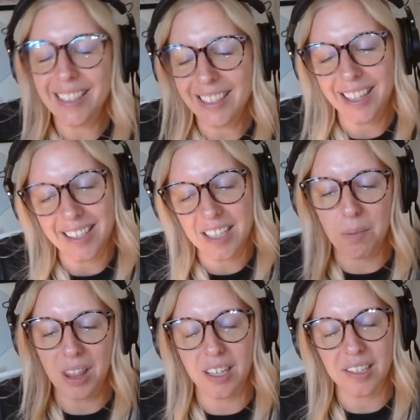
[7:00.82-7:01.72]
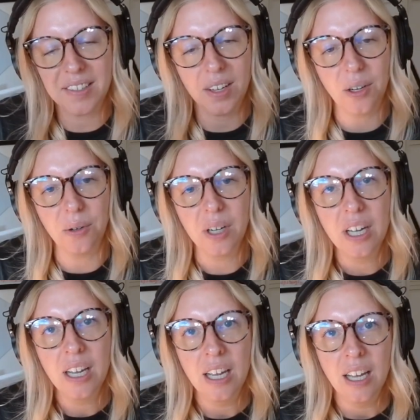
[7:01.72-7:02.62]
and that type of thing. So
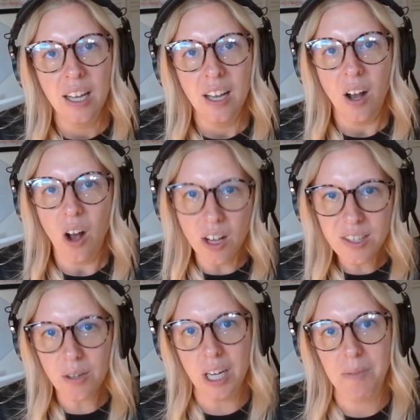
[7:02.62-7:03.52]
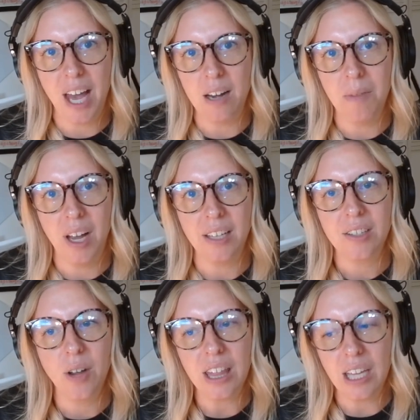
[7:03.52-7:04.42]
also keep that in mind.
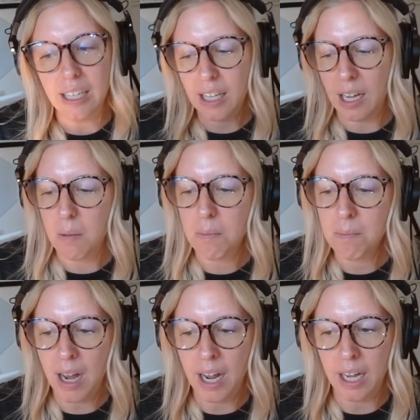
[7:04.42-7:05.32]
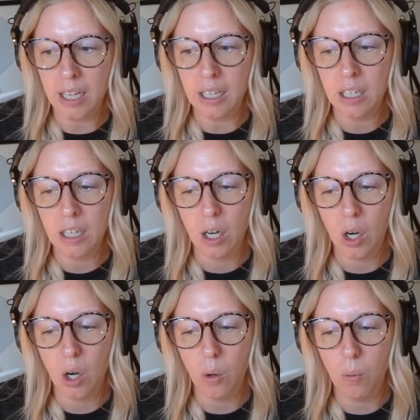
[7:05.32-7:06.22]
So I think that my
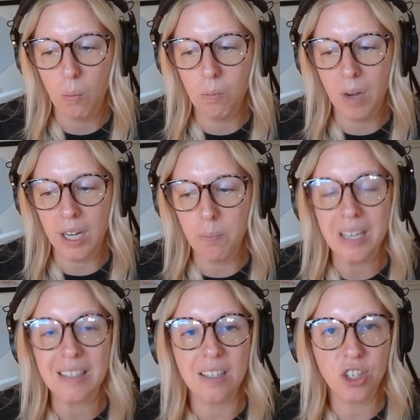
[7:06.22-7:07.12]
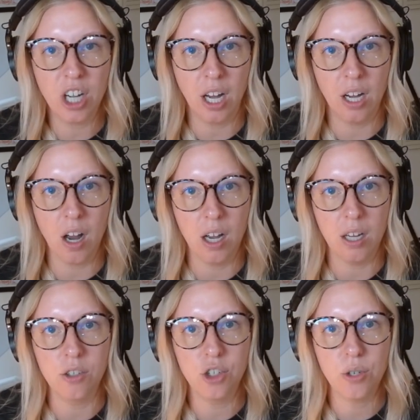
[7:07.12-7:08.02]
positioning
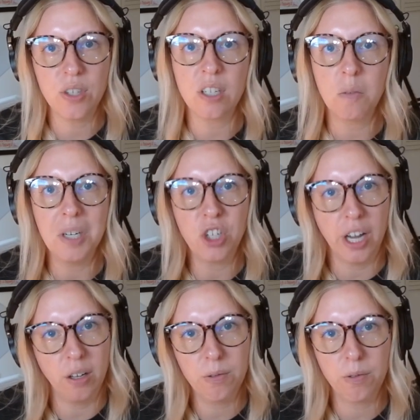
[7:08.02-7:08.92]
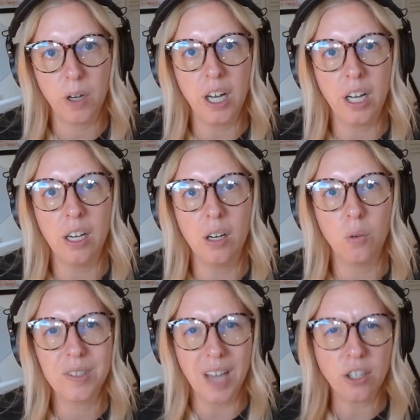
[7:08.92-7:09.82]
on choosing to be child-free
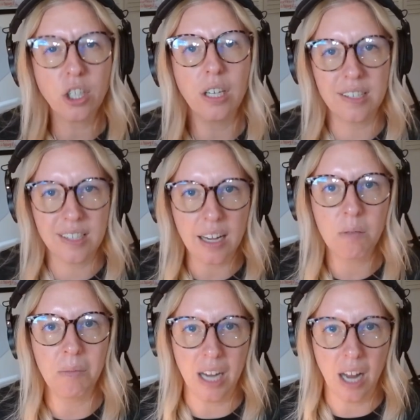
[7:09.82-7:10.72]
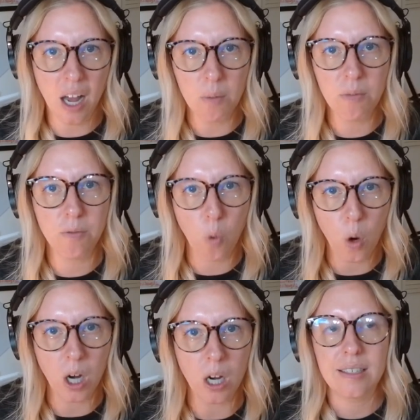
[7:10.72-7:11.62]
was actually setting me up
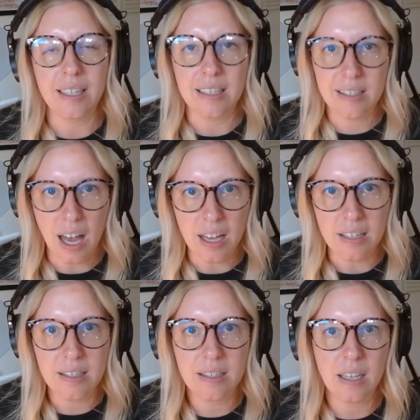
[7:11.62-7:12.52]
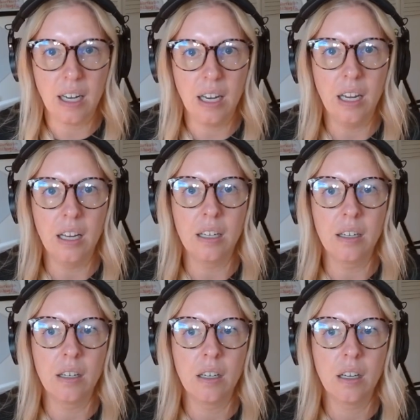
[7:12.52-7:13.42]
for success
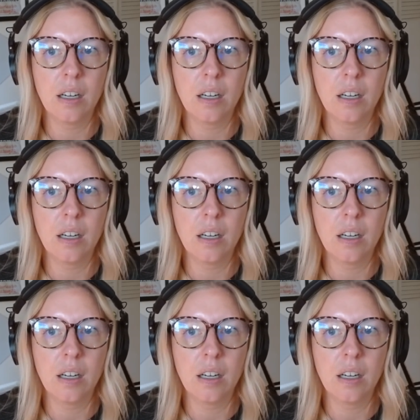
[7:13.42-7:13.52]
in